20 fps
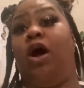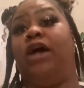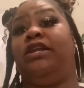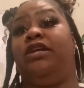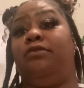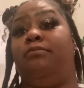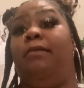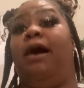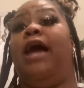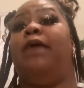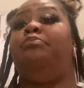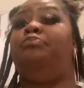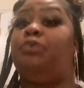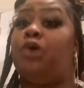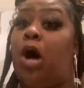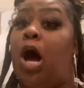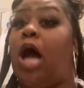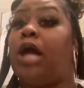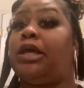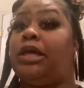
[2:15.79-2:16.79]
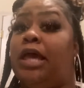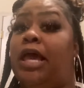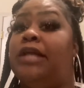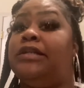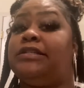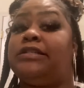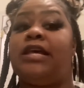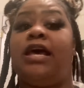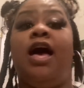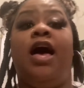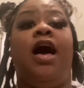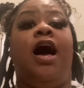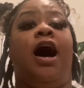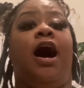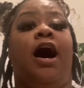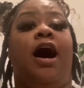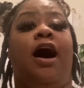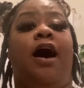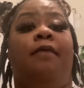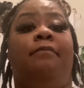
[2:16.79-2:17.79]
in my pocket
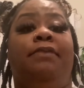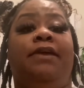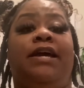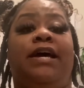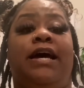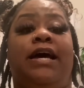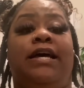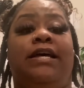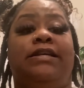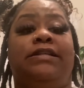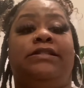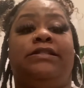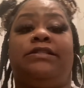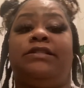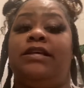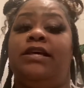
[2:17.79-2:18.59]
because